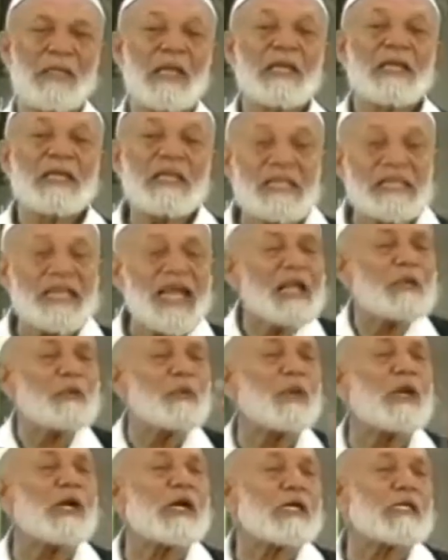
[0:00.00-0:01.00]
In that
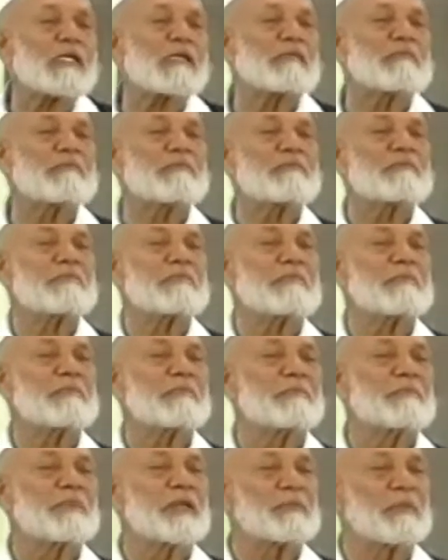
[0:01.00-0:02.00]
work,
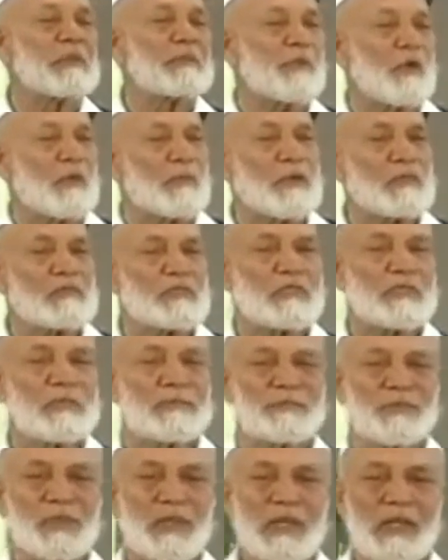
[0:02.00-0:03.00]
bring me problems.
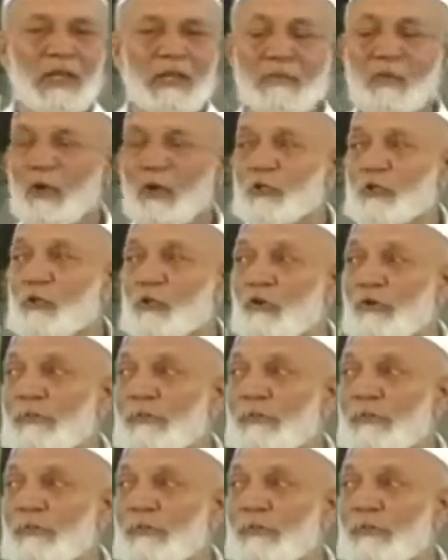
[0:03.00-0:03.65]
Because you're doing